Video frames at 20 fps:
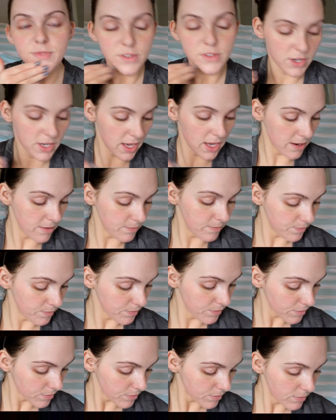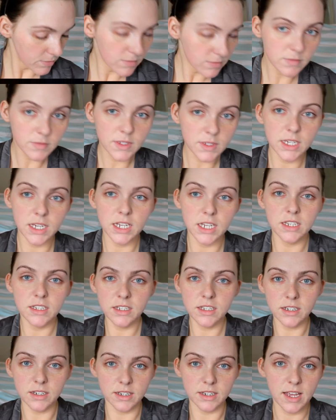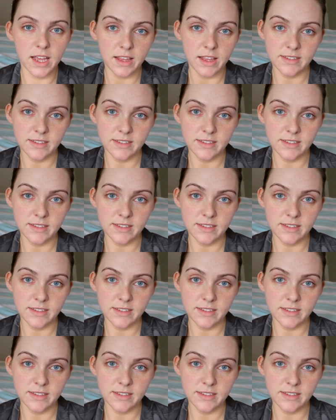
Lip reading: Okay, done.